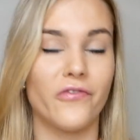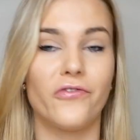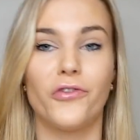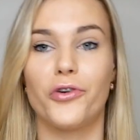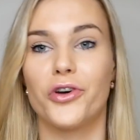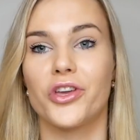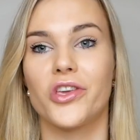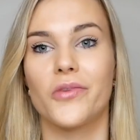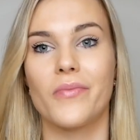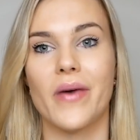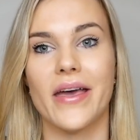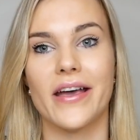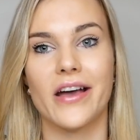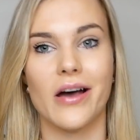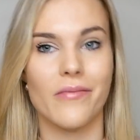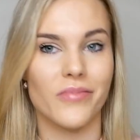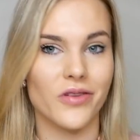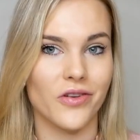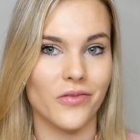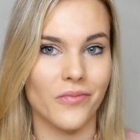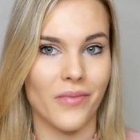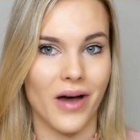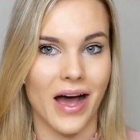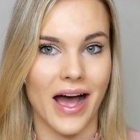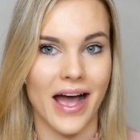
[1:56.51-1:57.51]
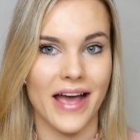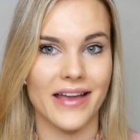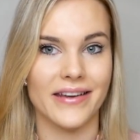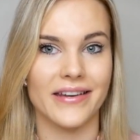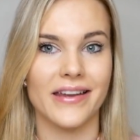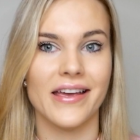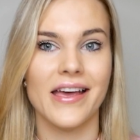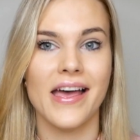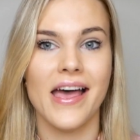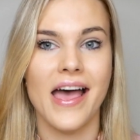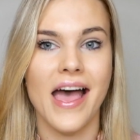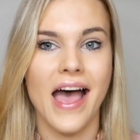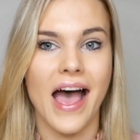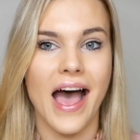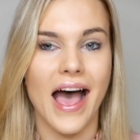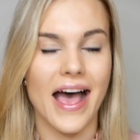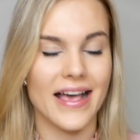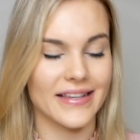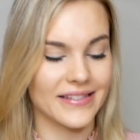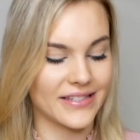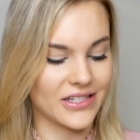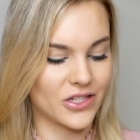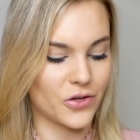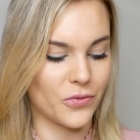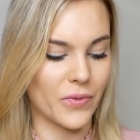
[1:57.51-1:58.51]
before you make up your mind
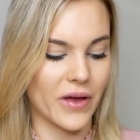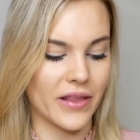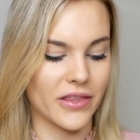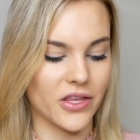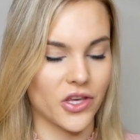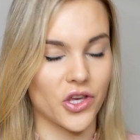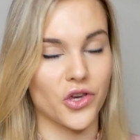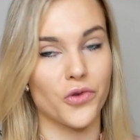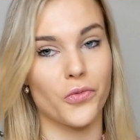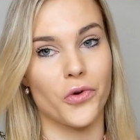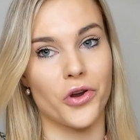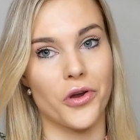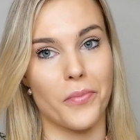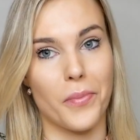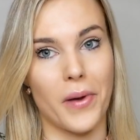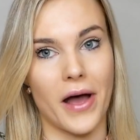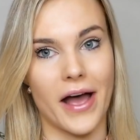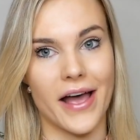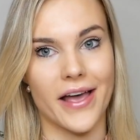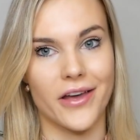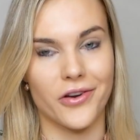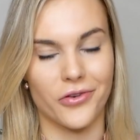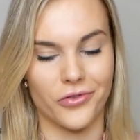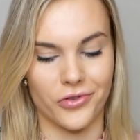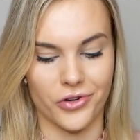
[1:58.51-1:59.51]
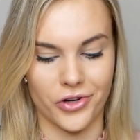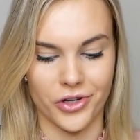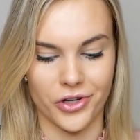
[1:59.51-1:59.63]
as to whether you want to buy it or